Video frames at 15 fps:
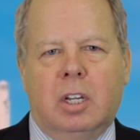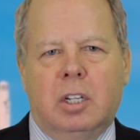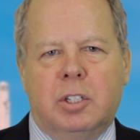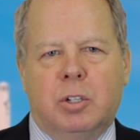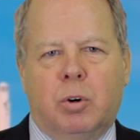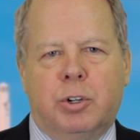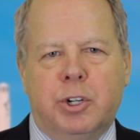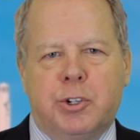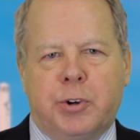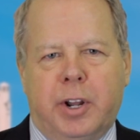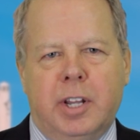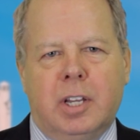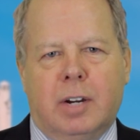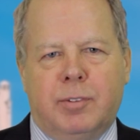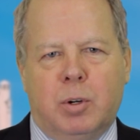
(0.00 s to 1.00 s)
So good
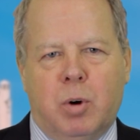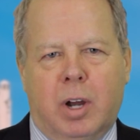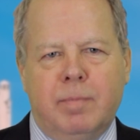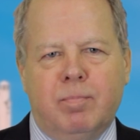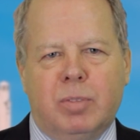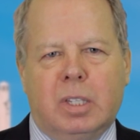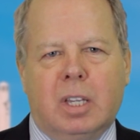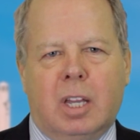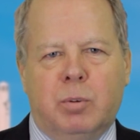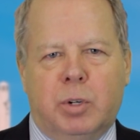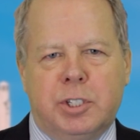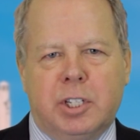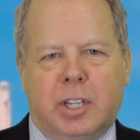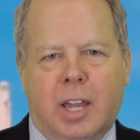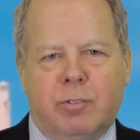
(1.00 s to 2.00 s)
trading, everyone. And
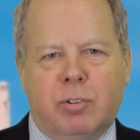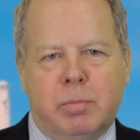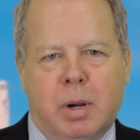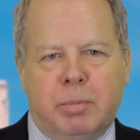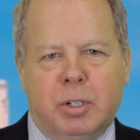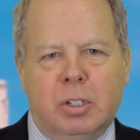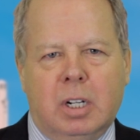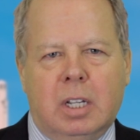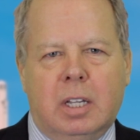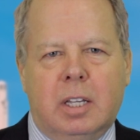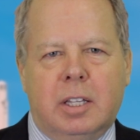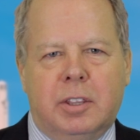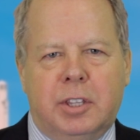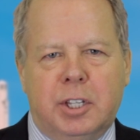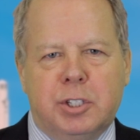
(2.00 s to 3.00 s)
once again, remember,
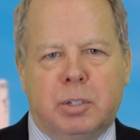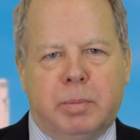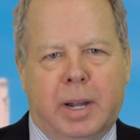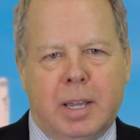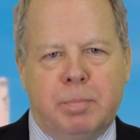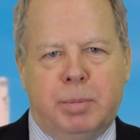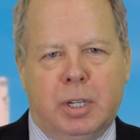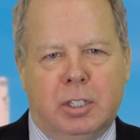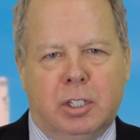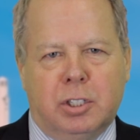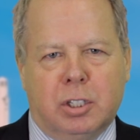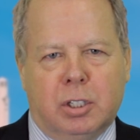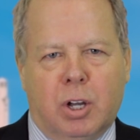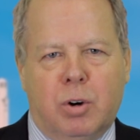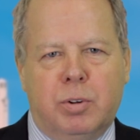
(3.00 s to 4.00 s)
these are my
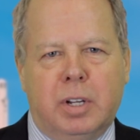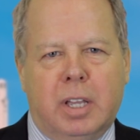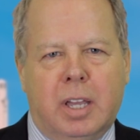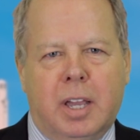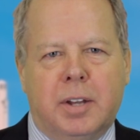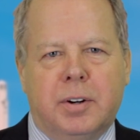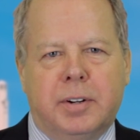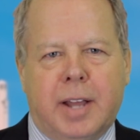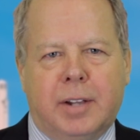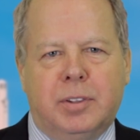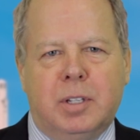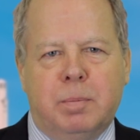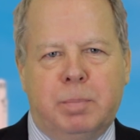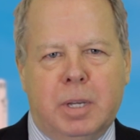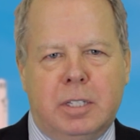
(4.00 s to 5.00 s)
opinions alone and are not
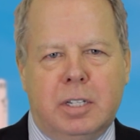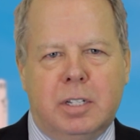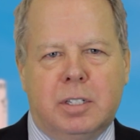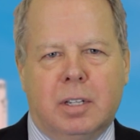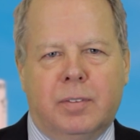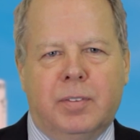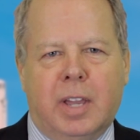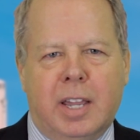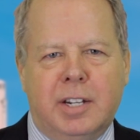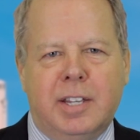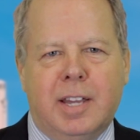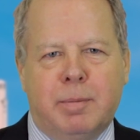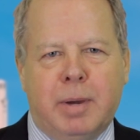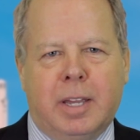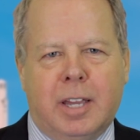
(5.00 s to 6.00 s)
the opinions of
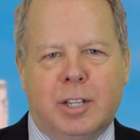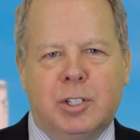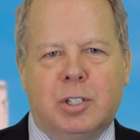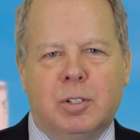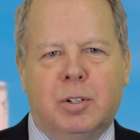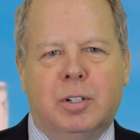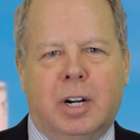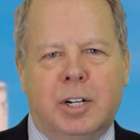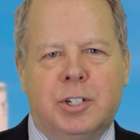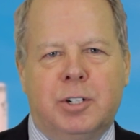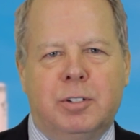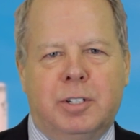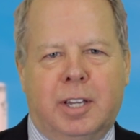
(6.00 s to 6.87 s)
ADMIS or Archer